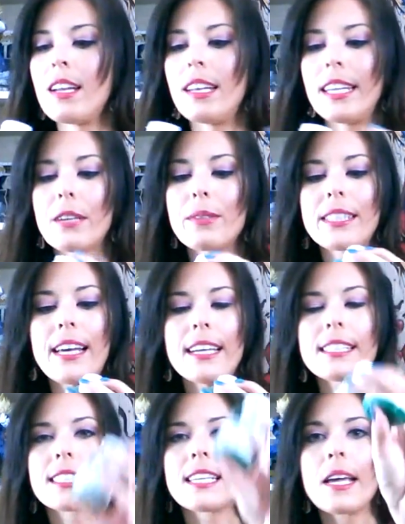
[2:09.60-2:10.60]

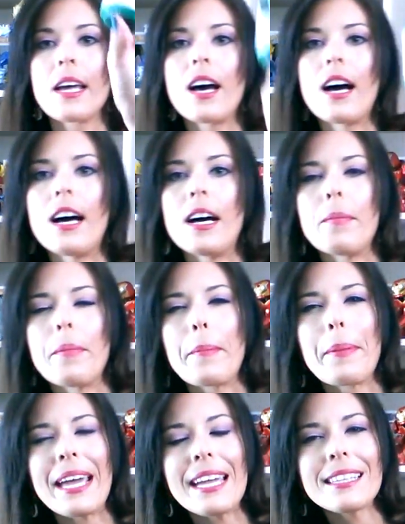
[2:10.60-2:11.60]
Liquitex
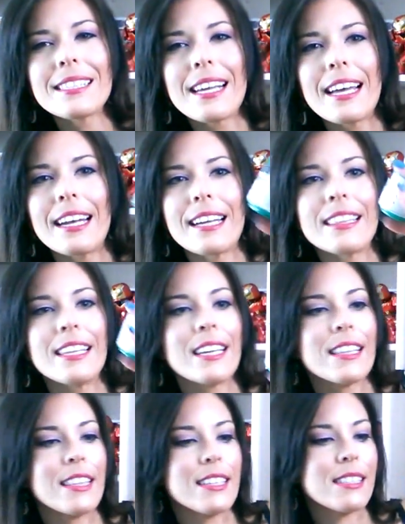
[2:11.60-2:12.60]
paint, and I
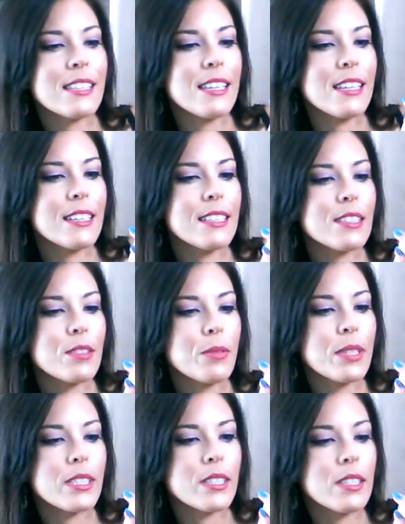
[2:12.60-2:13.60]
think this is,
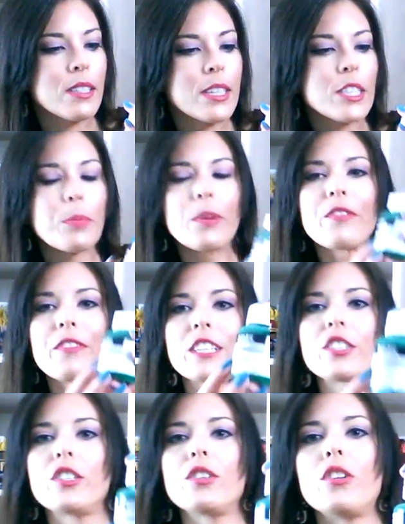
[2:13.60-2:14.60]
what is it? It's
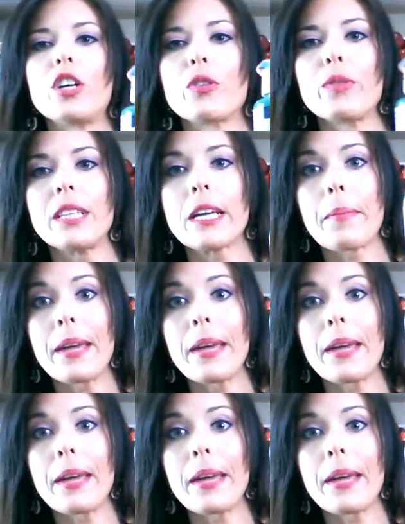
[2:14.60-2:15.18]
professional acrylic